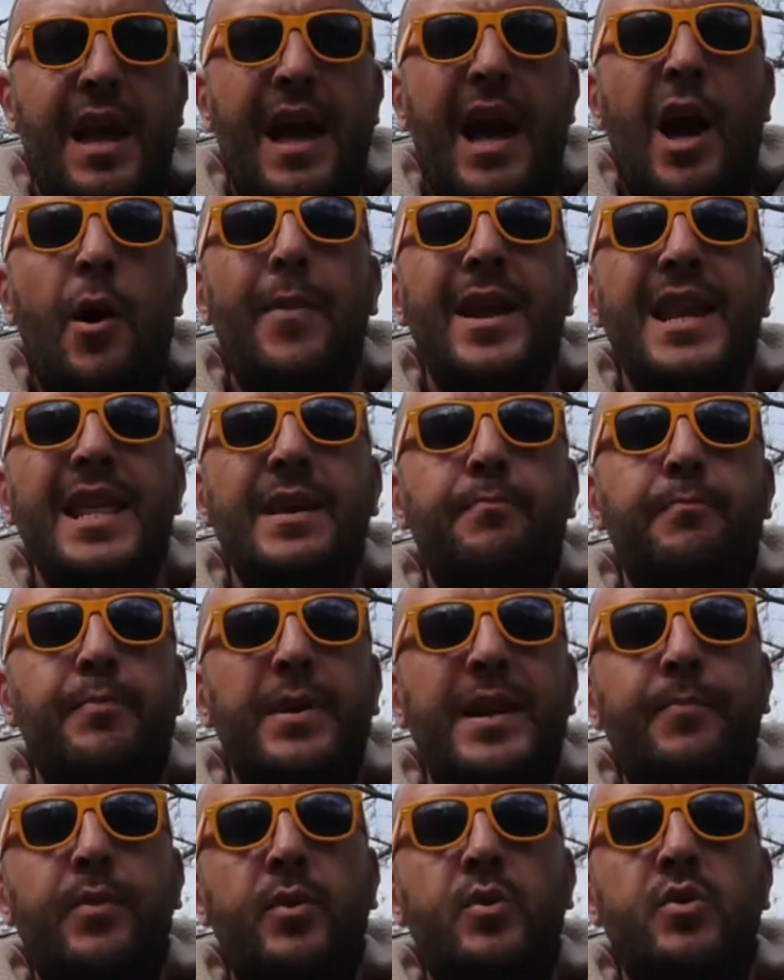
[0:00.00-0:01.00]
How many
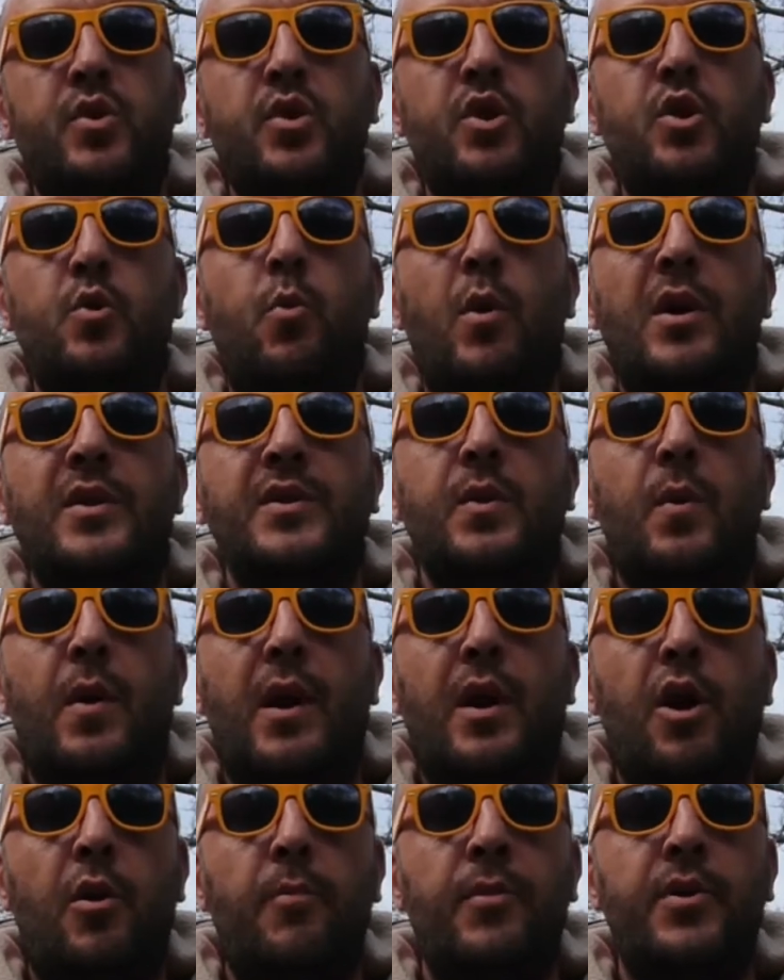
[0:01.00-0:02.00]
people do you want to
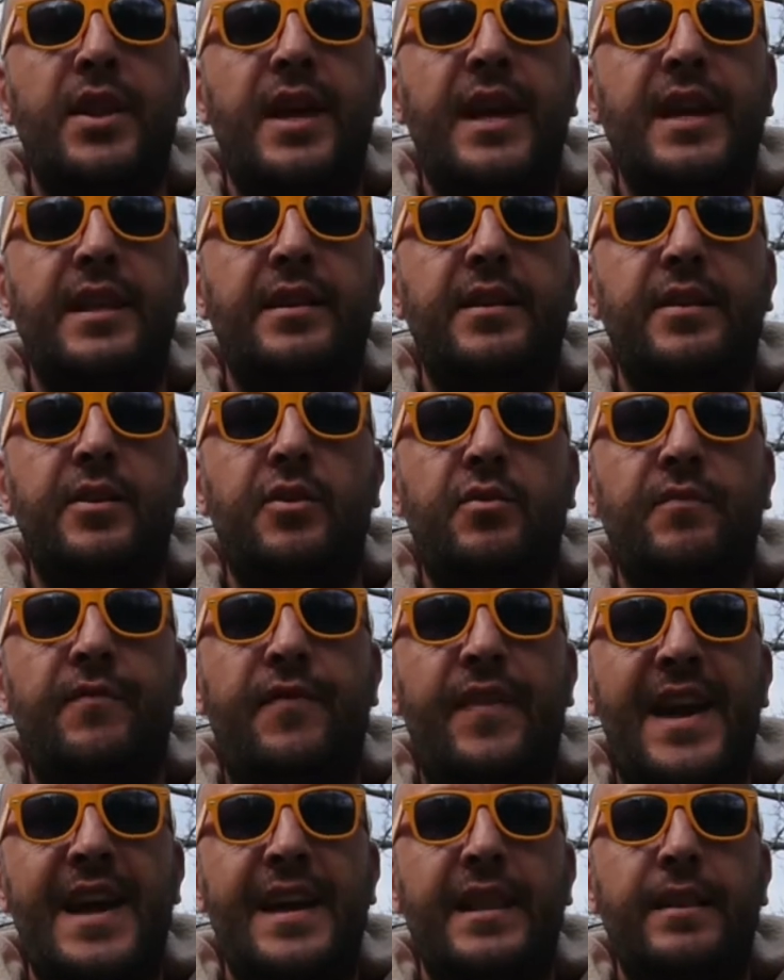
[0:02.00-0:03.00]
accommodate in your
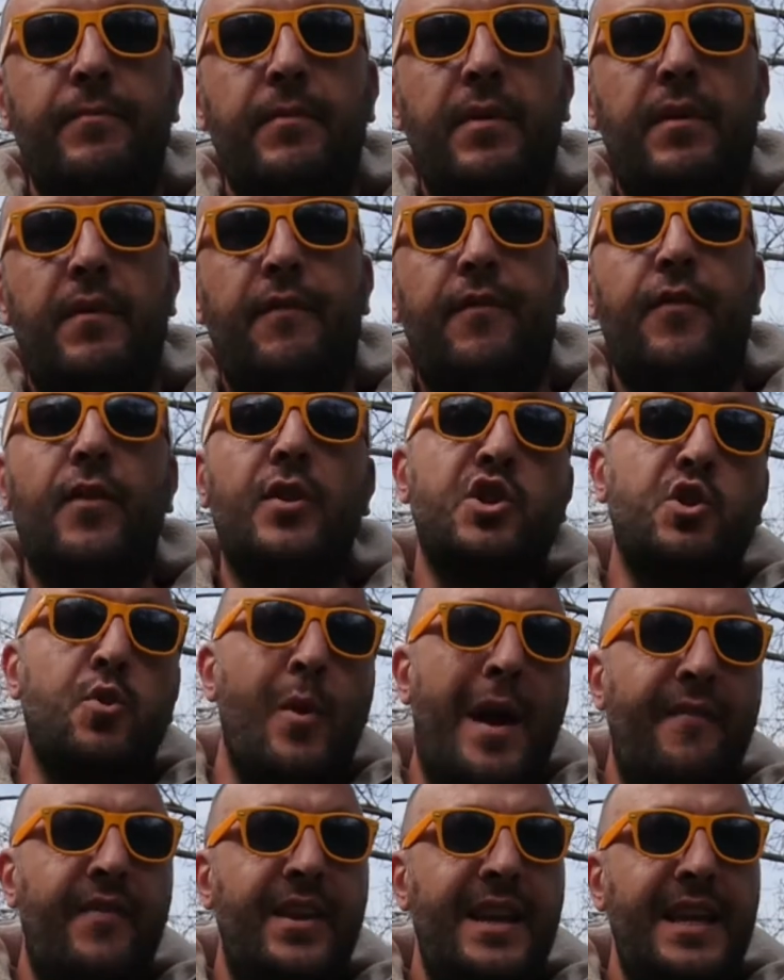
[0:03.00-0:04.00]
van for
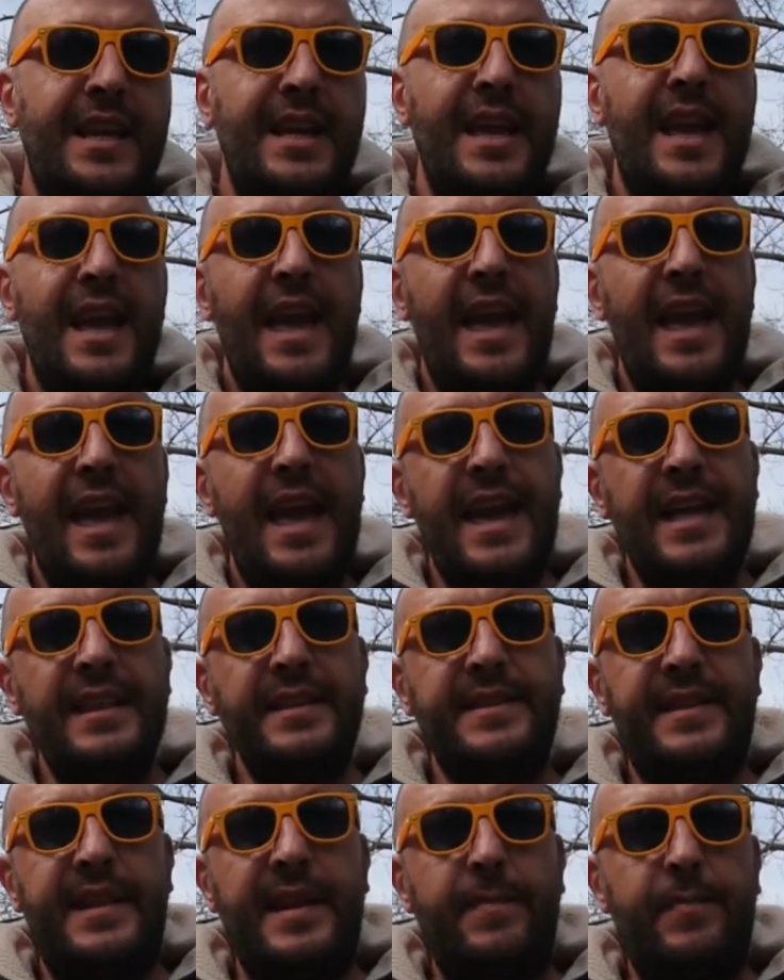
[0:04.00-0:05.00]
traveling
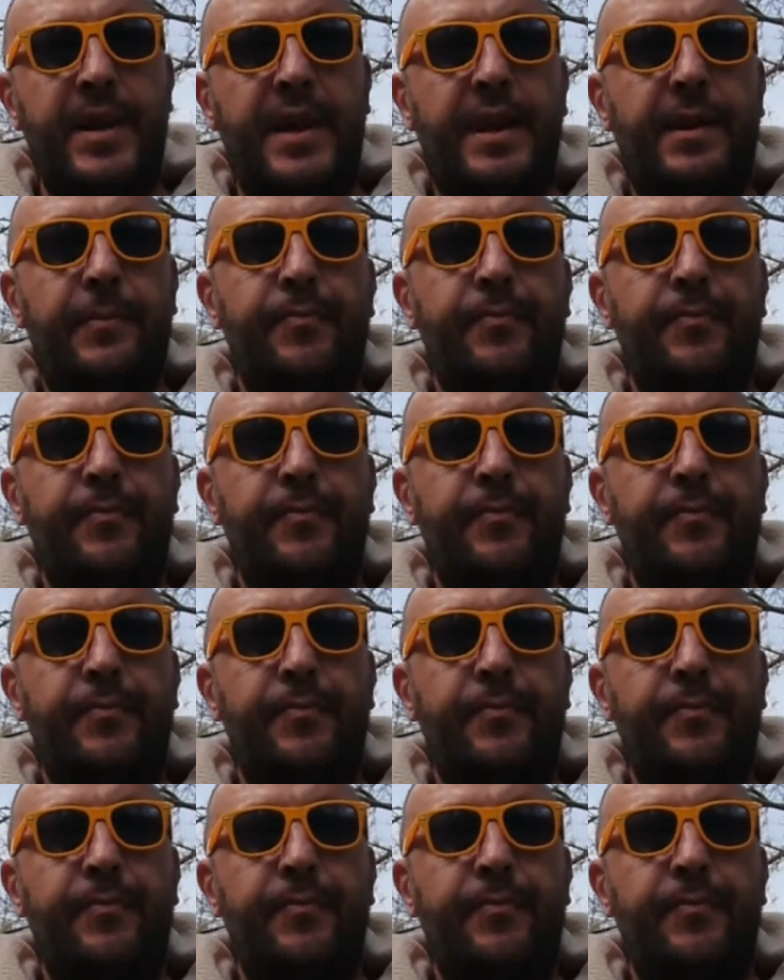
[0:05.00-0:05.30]
and sleeping?